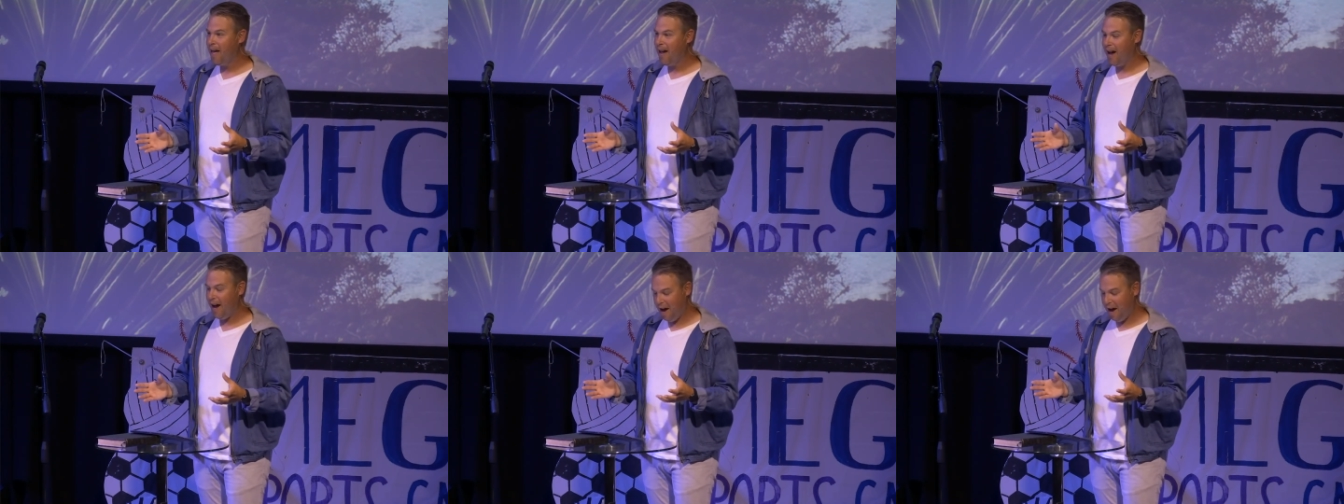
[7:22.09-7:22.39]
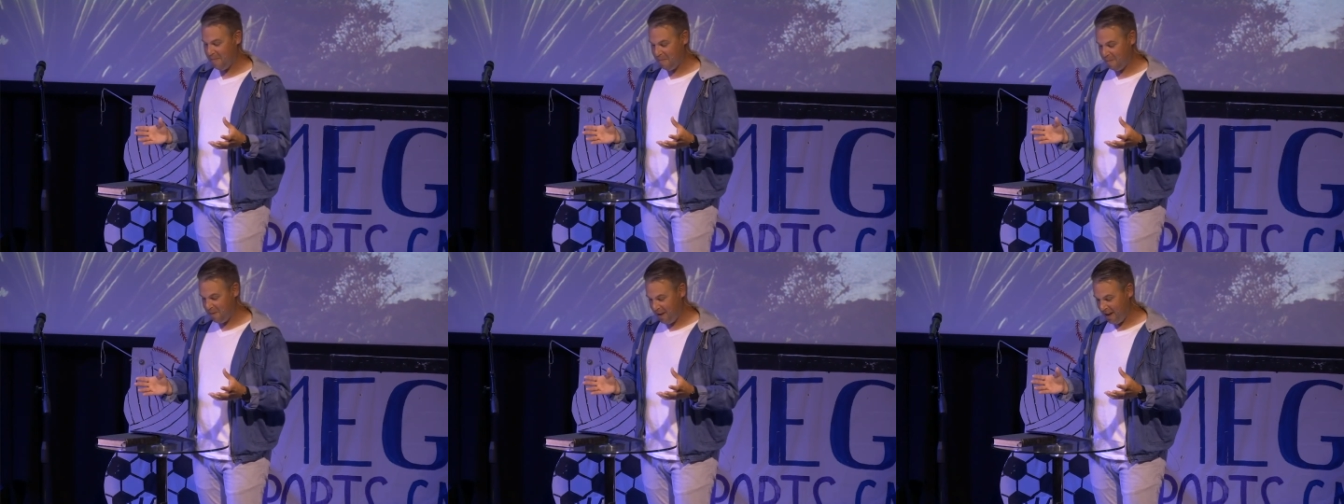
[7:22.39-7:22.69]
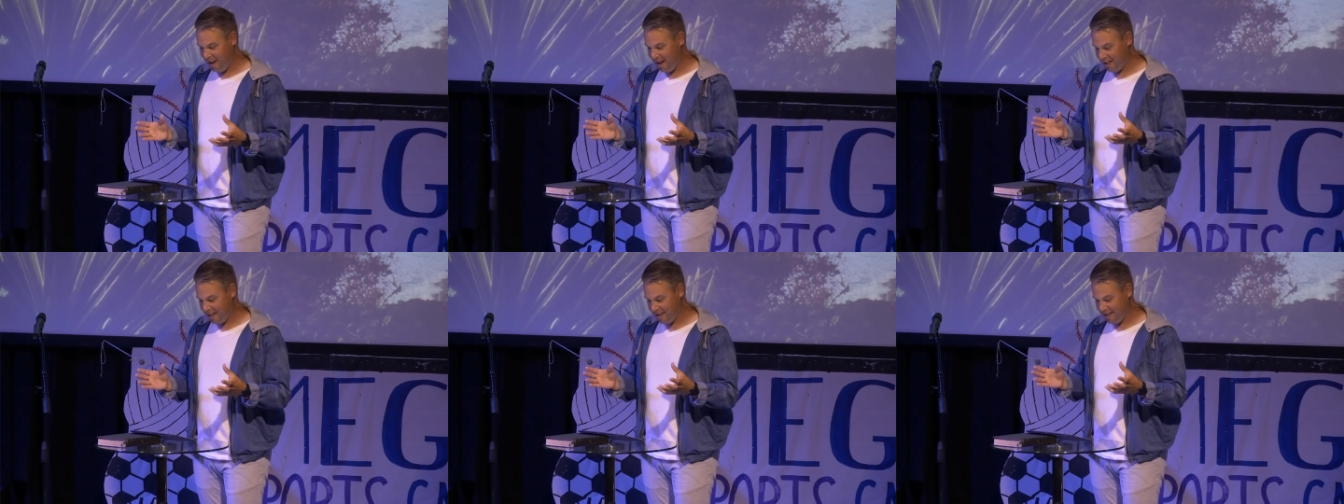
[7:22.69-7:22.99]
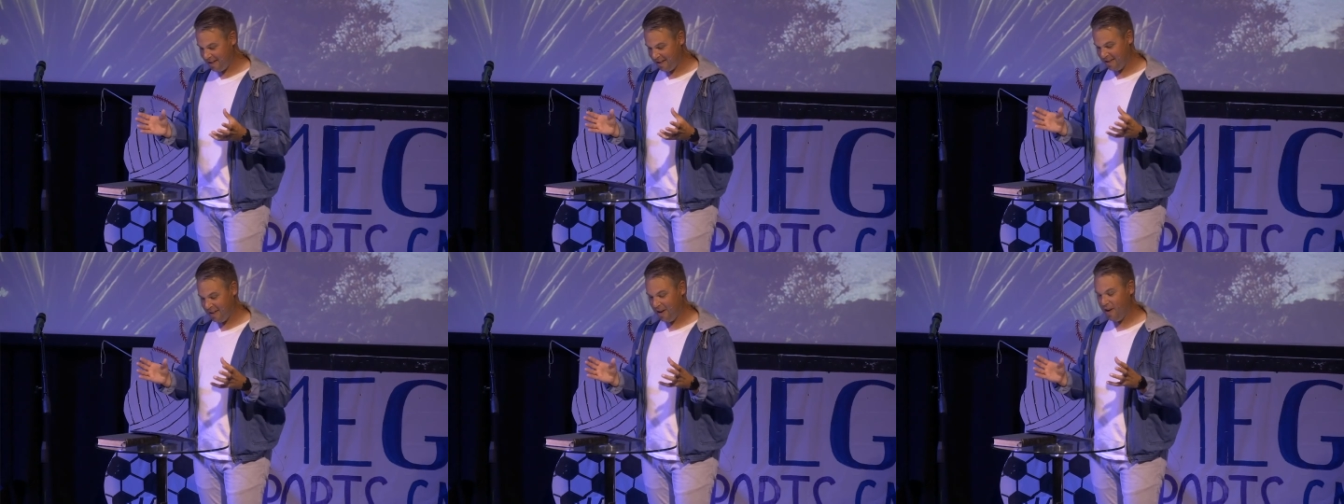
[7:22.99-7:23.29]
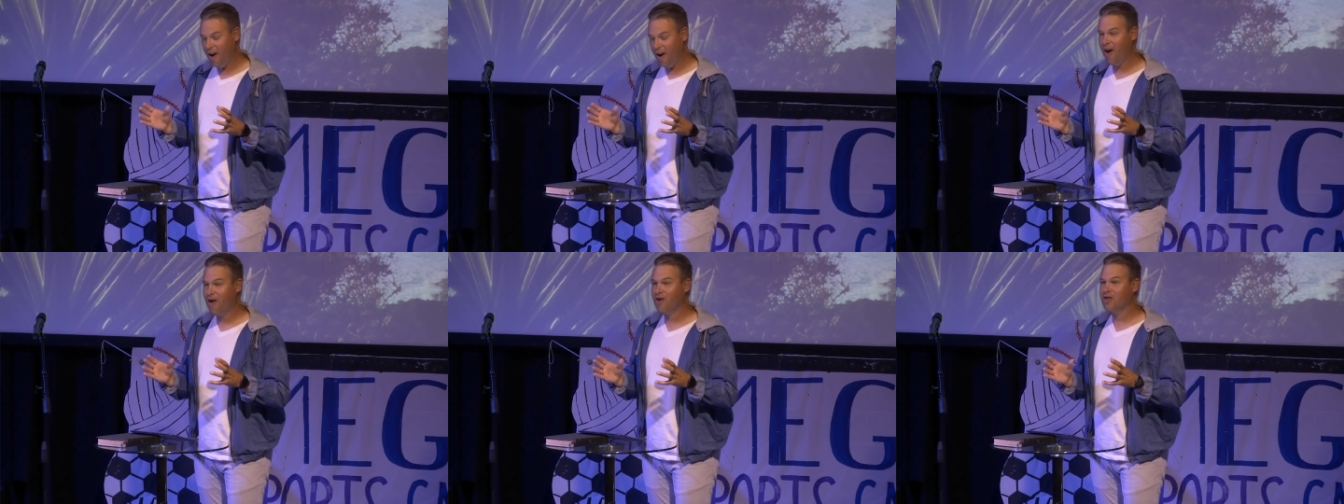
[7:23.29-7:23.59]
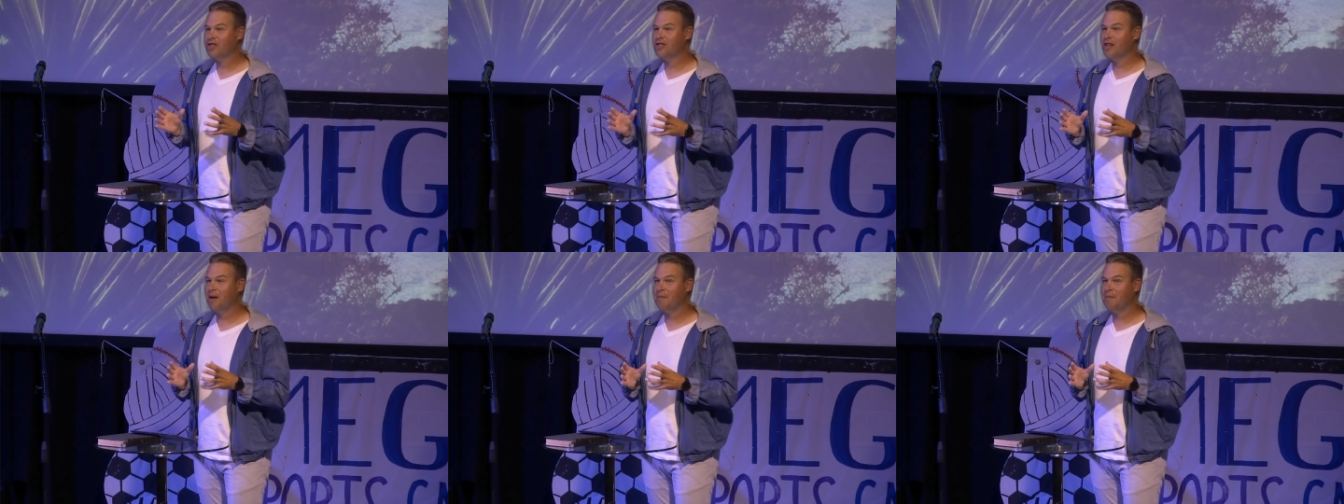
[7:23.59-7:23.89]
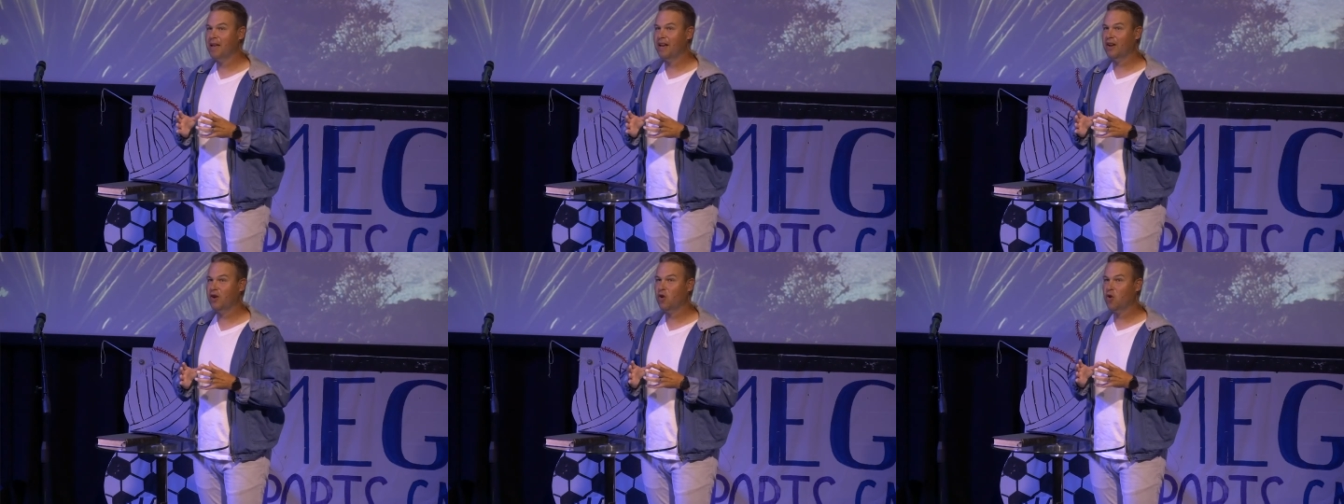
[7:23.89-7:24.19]
There are some
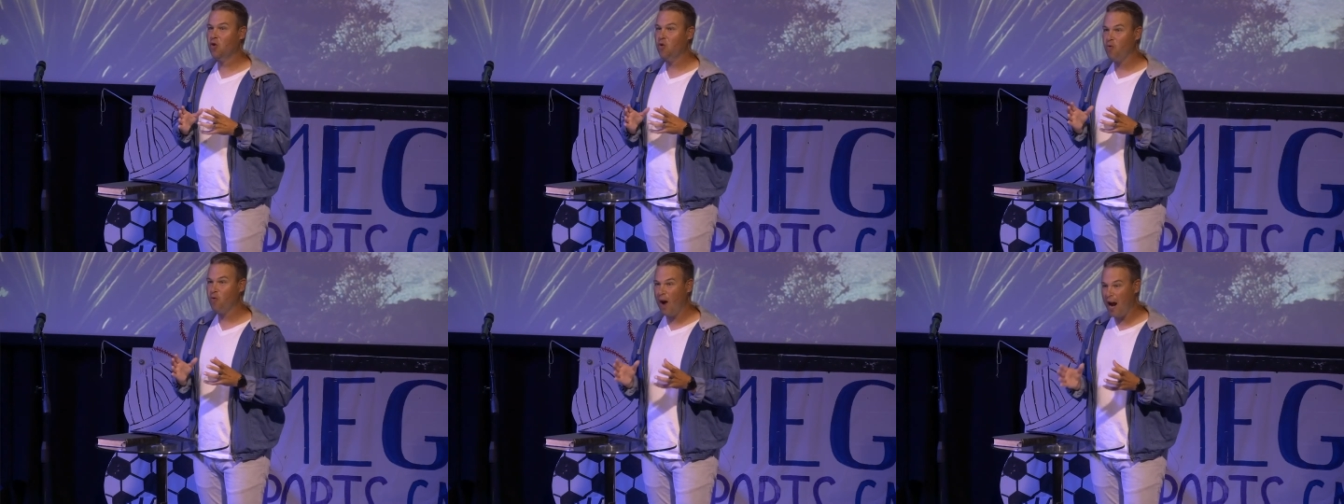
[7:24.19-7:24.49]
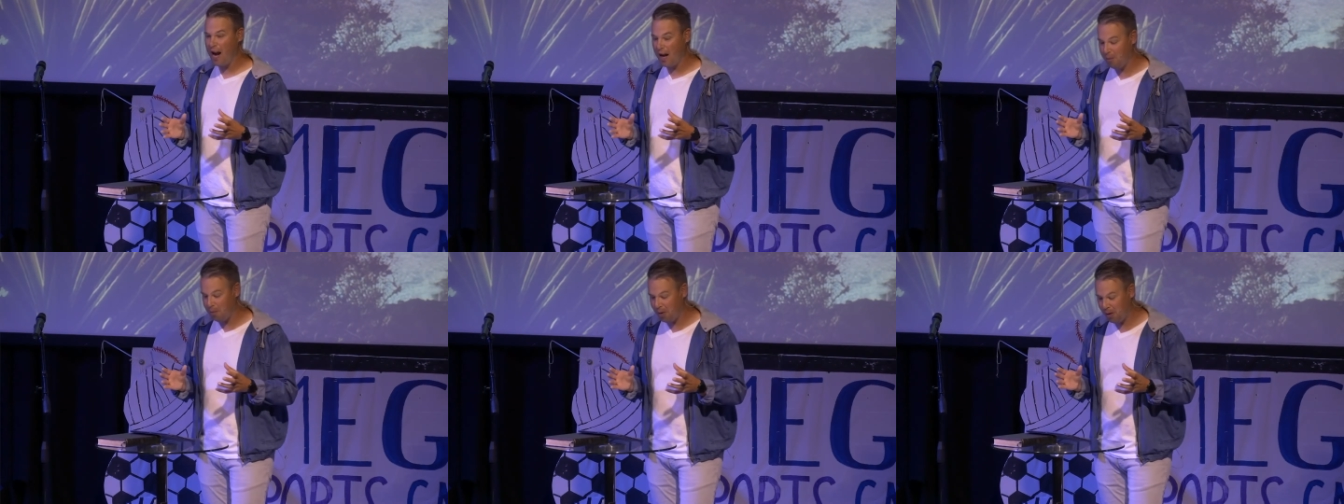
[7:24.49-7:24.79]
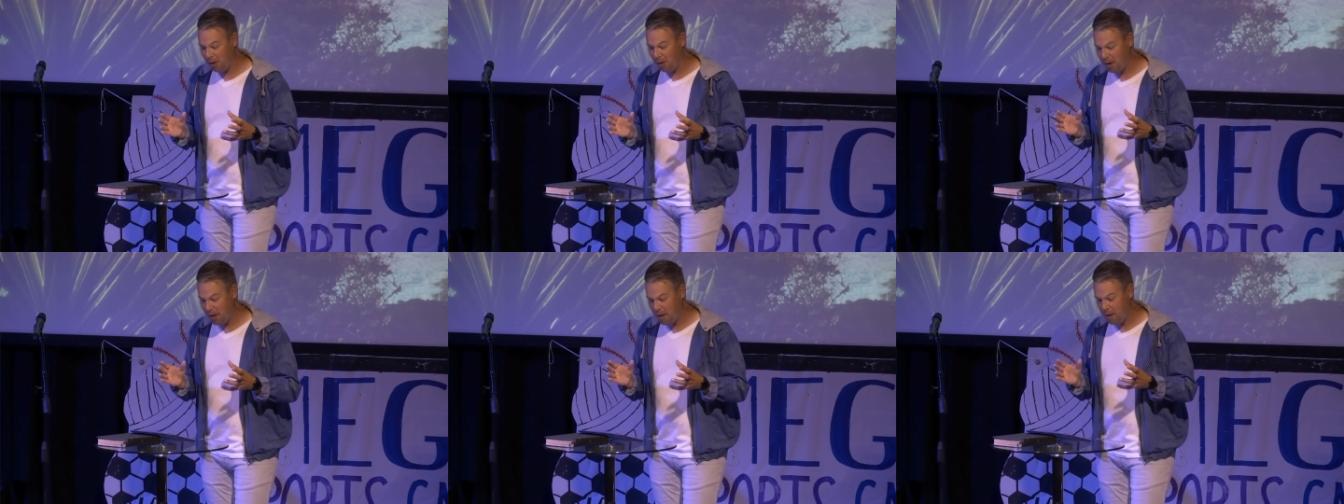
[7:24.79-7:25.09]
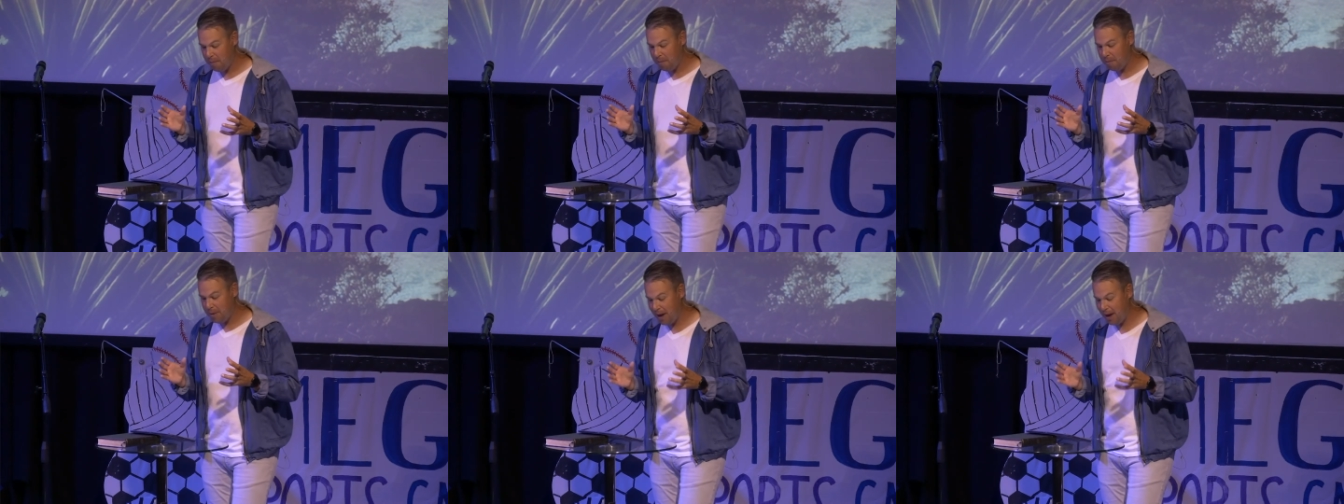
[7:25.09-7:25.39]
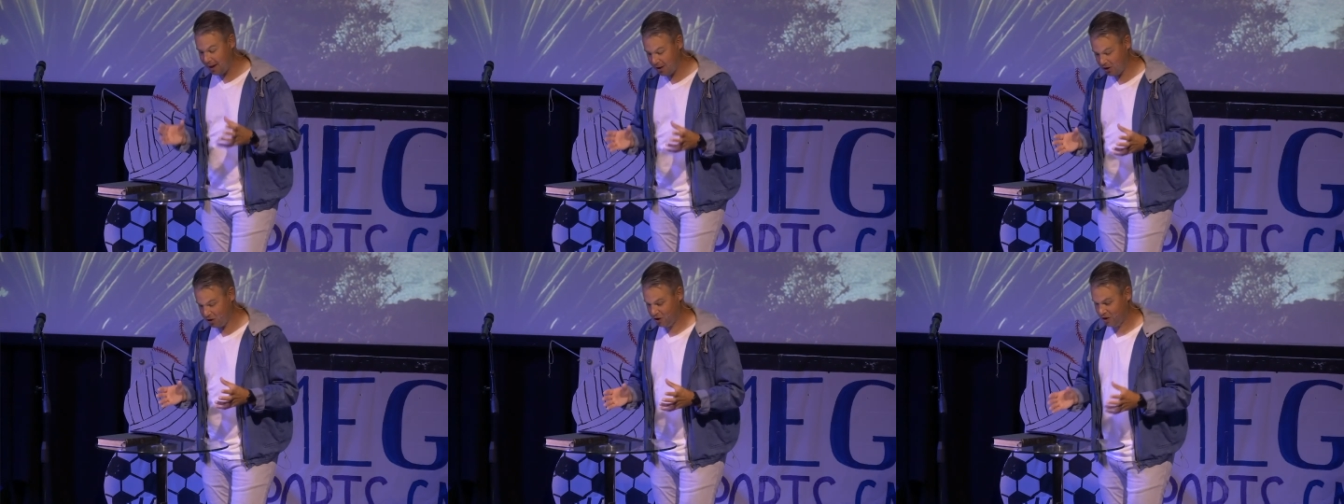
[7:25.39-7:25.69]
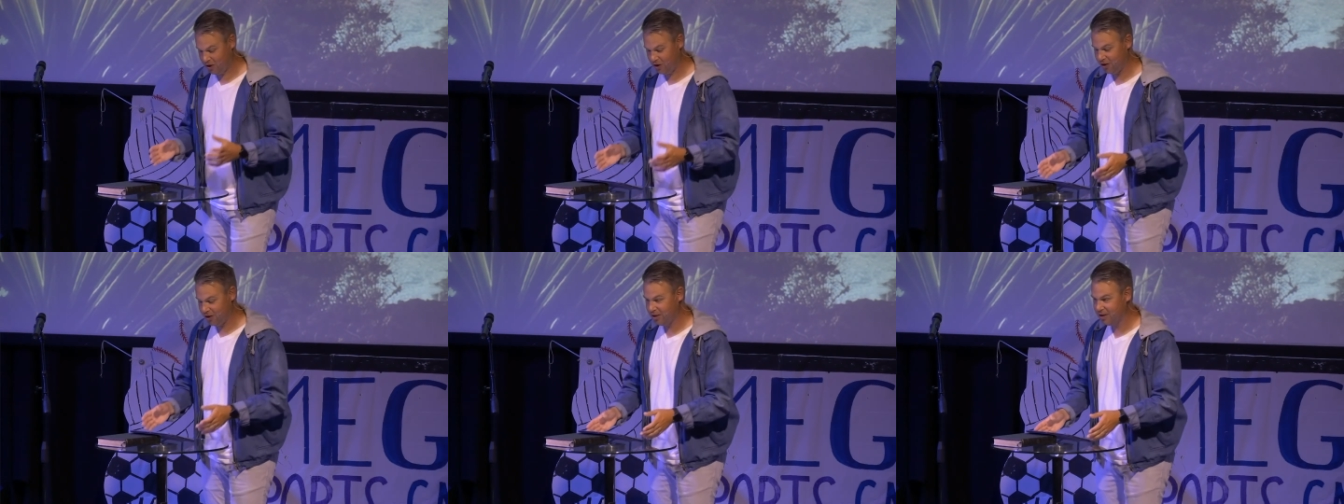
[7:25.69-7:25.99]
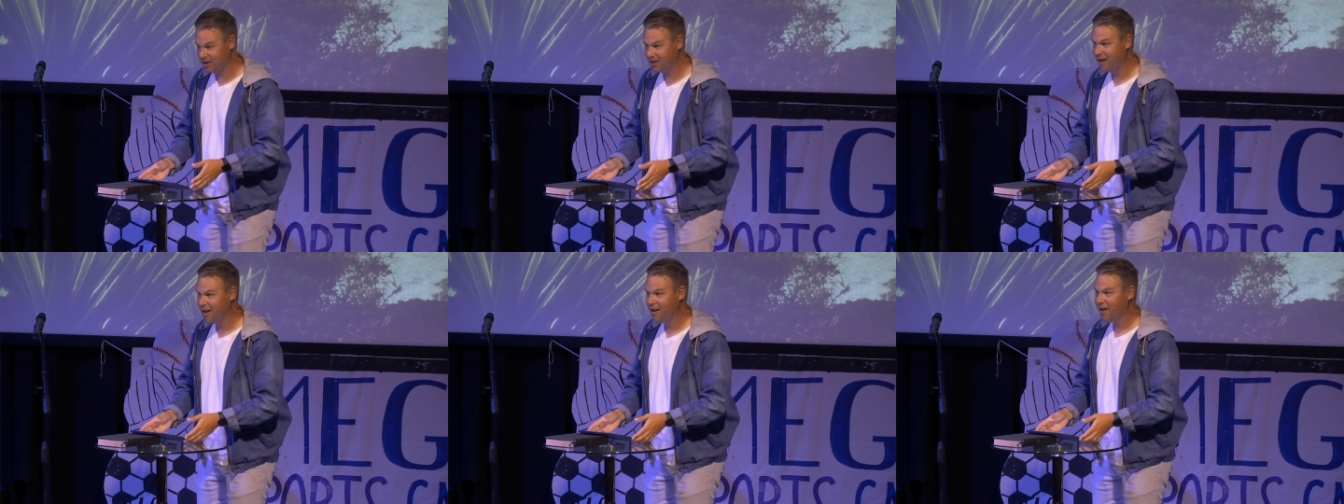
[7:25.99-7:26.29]
incredible
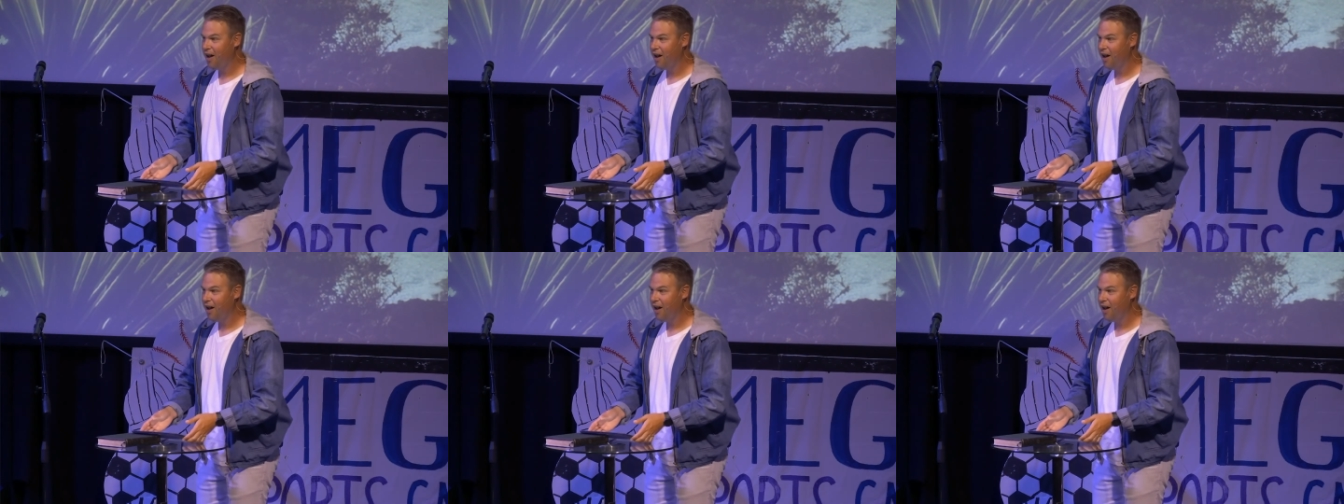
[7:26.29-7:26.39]
pictures